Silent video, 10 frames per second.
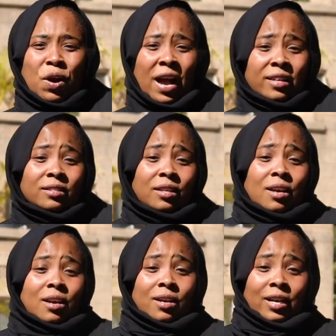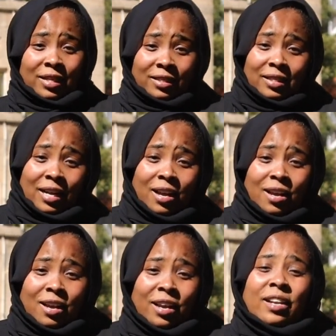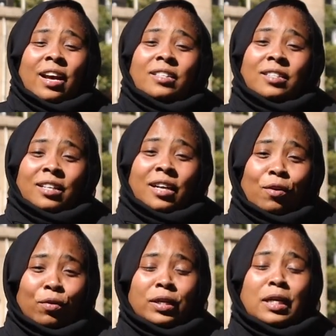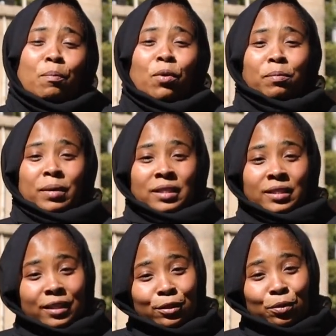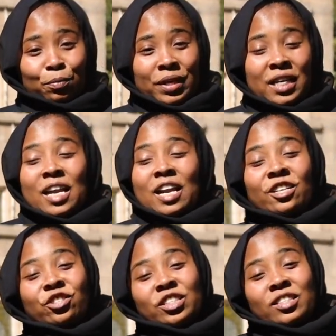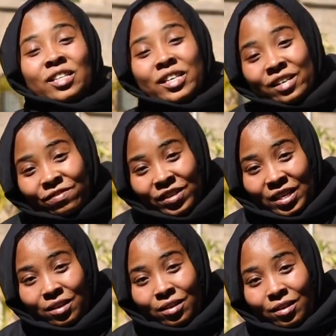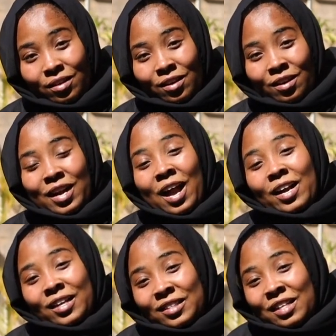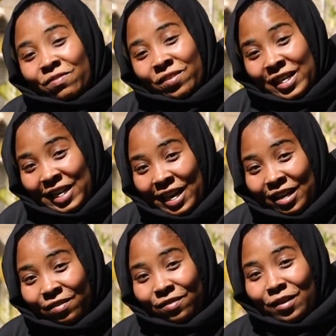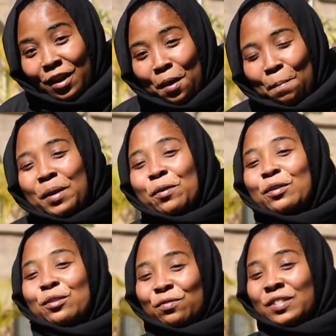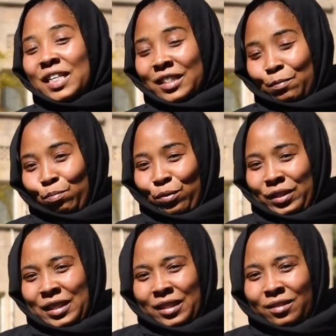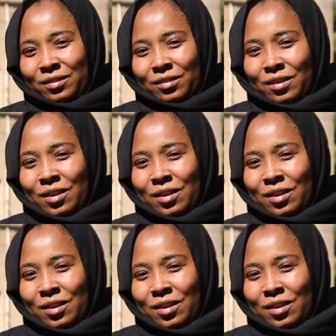has cancer and has undergone double mastectomy, and she's living a cancer-free life because of such a process.